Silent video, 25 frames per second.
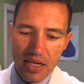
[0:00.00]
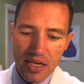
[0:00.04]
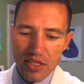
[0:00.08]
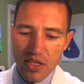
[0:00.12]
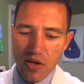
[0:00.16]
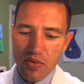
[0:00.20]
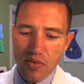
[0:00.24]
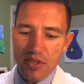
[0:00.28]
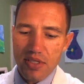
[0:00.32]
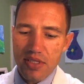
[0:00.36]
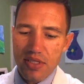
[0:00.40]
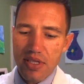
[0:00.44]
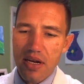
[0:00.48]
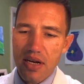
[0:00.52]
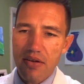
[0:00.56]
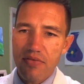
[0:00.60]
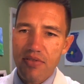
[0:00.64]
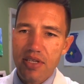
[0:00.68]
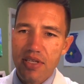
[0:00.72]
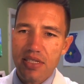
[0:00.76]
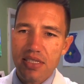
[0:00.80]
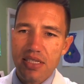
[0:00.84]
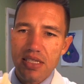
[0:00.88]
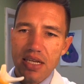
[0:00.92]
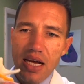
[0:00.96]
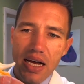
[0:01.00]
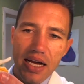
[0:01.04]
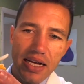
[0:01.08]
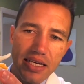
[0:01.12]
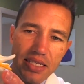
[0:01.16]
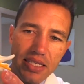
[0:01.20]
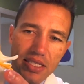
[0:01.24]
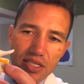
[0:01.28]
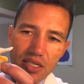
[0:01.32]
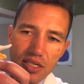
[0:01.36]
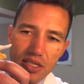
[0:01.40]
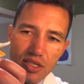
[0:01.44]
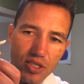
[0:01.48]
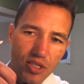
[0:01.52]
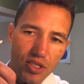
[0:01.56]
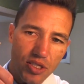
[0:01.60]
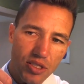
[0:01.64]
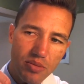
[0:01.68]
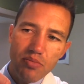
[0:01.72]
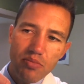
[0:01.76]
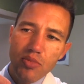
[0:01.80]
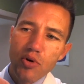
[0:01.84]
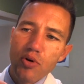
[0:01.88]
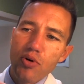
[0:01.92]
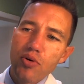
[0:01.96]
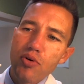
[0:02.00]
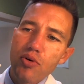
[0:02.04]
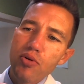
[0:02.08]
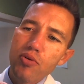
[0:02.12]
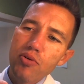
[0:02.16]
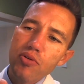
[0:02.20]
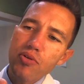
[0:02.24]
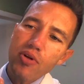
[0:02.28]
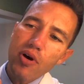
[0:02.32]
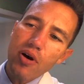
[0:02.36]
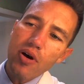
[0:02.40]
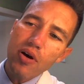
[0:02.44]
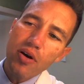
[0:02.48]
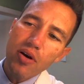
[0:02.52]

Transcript: So instead of this nice smooth